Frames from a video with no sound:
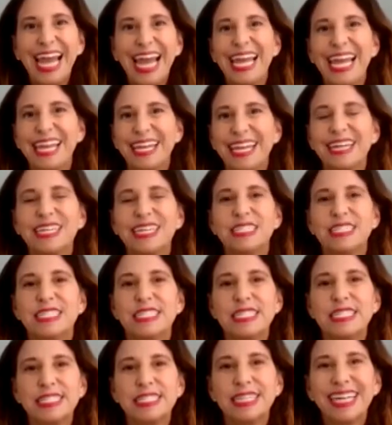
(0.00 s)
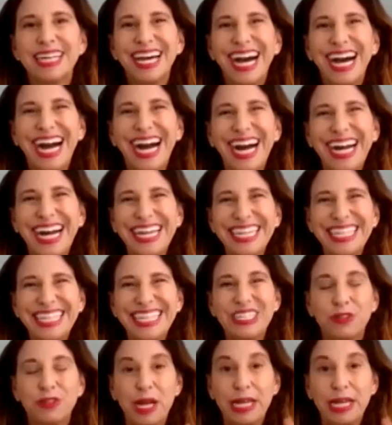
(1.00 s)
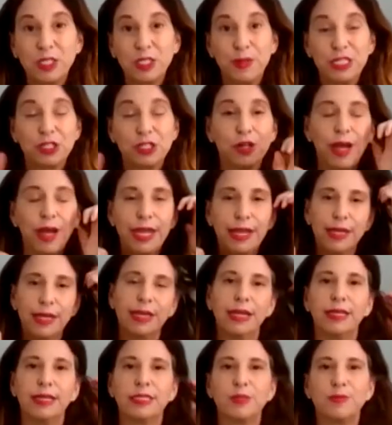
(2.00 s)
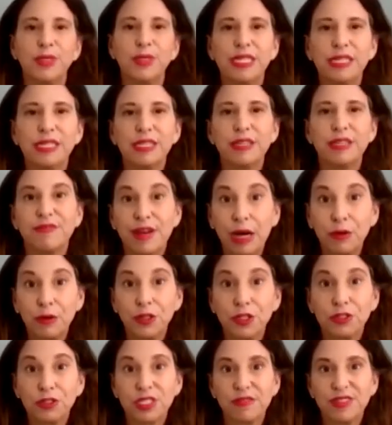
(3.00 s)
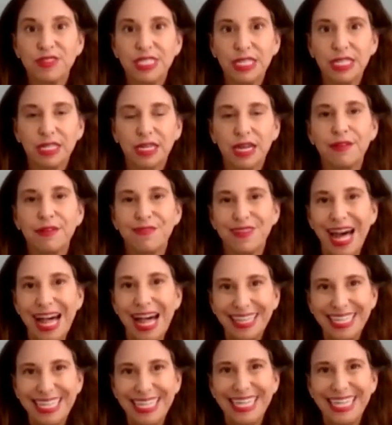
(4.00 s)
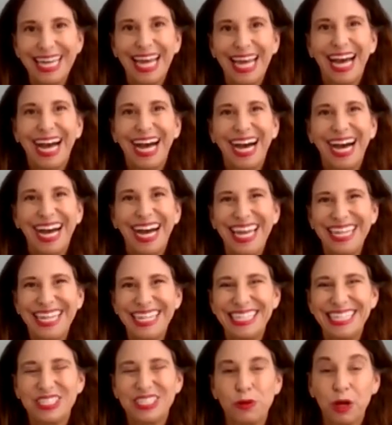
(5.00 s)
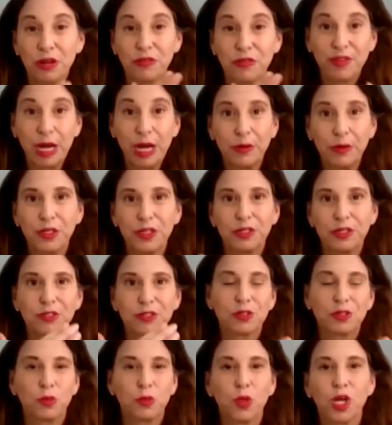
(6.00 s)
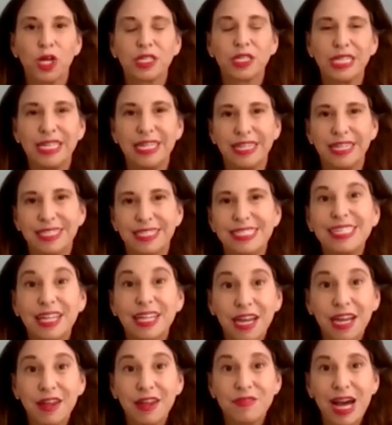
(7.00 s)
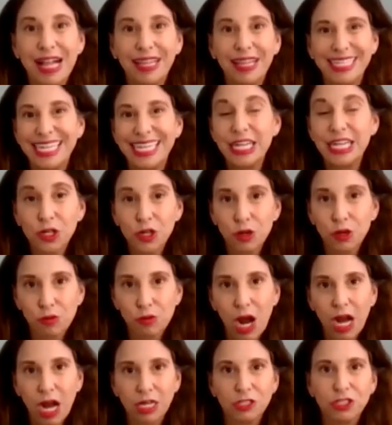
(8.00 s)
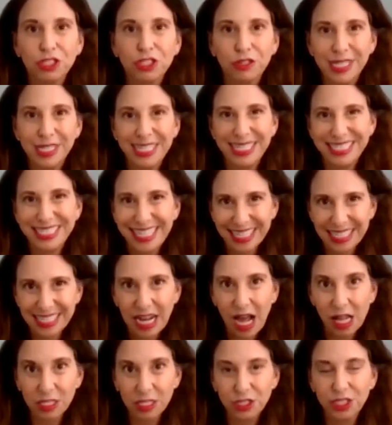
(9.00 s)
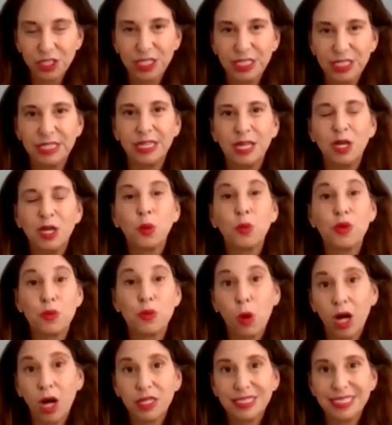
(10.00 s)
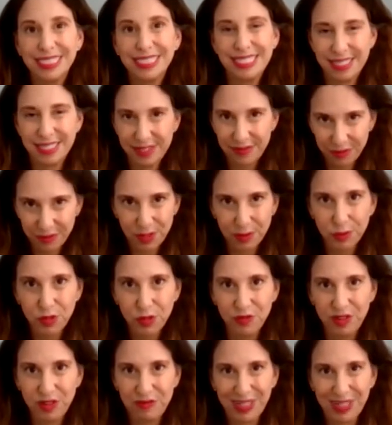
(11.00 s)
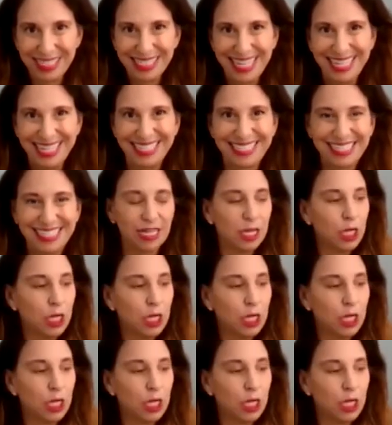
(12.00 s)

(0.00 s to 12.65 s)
And HP is credited as being the founders of Silicon Valley. And so our founders worked in Silicon Valley in a garage creating technology with Walt Disney for the movie Fantasia.